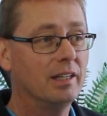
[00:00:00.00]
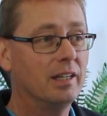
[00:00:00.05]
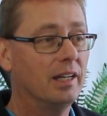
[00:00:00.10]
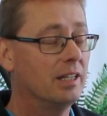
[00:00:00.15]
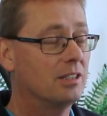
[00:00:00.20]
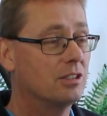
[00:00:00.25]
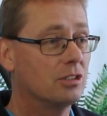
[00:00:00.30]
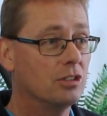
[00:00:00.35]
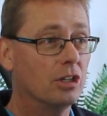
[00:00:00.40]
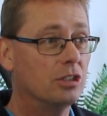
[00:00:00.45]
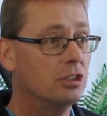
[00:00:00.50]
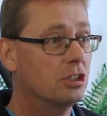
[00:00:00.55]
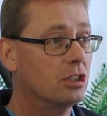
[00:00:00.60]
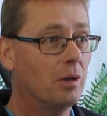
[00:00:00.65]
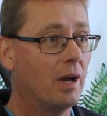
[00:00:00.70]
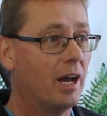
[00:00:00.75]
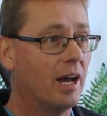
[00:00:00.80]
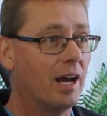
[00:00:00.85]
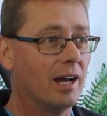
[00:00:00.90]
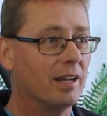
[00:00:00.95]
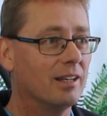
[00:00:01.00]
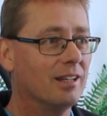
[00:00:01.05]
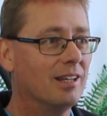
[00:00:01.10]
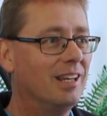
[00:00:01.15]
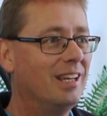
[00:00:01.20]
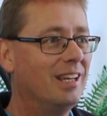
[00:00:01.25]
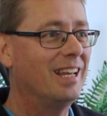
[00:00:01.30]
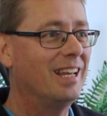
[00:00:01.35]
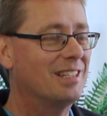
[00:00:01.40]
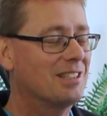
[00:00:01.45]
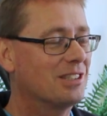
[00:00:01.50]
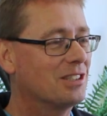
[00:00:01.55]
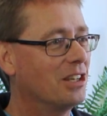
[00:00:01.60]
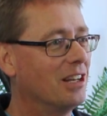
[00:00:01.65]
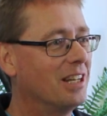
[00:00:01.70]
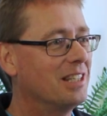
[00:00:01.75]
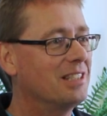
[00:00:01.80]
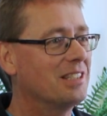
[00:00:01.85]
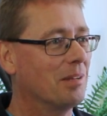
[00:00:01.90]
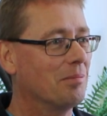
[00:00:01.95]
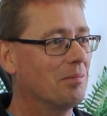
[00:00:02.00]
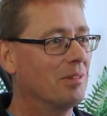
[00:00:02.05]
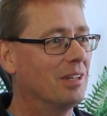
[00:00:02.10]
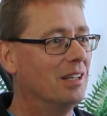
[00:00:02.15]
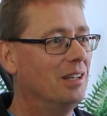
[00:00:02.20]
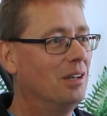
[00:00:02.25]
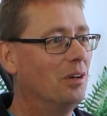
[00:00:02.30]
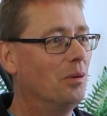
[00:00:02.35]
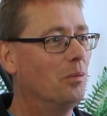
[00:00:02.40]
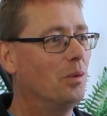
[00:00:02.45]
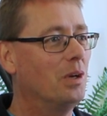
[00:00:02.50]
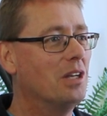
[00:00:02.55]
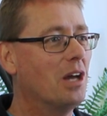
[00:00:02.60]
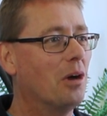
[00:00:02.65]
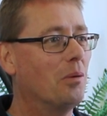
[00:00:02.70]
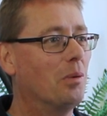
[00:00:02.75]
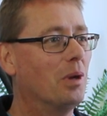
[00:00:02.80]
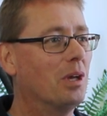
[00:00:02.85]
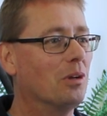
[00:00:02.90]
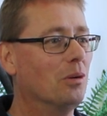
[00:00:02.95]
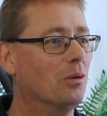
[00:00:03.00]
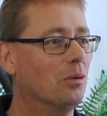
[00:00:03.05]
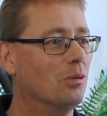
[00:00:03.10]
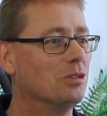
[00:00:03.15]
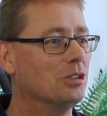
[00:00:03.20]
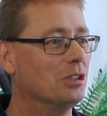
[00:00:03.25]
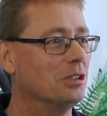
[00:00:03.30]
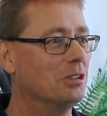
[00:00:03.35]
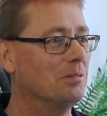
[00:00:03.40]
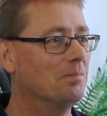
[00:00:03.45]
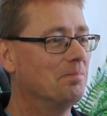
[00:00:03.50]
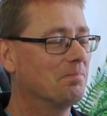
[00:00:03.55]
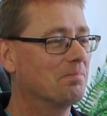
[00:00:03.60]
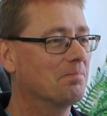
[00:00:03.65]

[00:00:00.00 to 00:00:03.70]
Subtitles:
It's not too hard. It's certainly something we know we can all do.